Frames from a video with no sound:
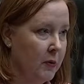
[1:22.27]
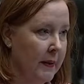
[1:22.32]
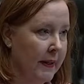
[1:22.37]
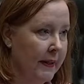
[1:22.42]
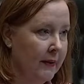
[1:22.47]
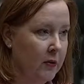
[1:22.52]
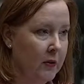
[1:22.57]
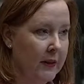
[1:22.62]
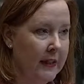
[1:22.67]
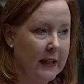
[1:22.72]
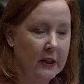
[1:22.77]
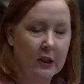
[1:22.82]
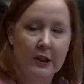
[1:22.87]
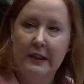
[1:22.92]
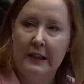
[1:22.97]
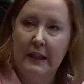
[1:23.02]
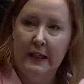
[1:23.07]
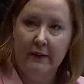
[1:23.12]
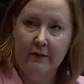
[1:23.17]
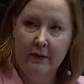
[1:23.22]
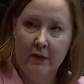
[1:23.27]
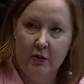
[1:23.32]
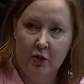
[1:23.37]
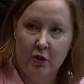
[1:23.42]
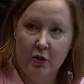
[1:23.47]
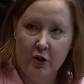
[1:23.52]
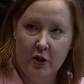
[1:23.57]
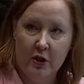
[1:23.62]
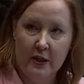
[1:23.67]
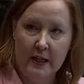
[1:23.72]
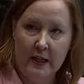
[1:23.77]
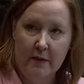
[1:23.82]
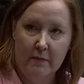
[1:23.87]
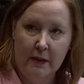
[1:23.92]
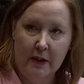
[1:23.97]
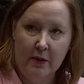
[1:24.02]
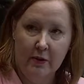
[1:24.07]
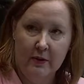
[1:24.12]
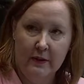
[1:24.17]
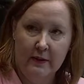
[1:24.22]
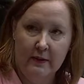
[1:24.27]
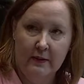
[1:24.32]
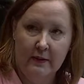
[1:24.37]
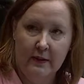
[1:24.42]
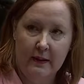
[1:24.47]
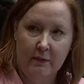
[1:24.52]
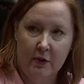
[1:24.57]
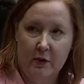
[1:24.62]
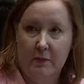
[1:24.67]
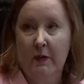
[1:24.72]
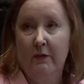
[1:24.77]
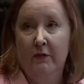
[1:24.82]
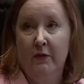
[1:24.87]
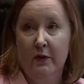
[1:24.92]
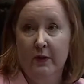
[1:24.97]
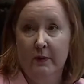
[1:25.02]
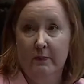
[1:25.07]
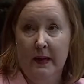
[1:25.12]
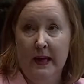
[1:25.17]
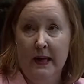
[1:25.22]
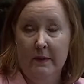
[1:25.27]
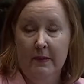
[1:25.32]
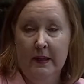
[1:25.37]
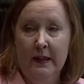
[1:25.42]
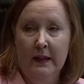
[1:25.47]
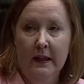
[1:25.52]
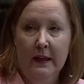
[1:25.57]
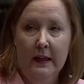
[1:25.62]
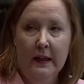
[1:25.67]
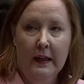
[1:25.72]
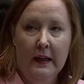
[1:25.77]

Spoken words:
but I couldn't actually deliver Josh there because it was my first baby,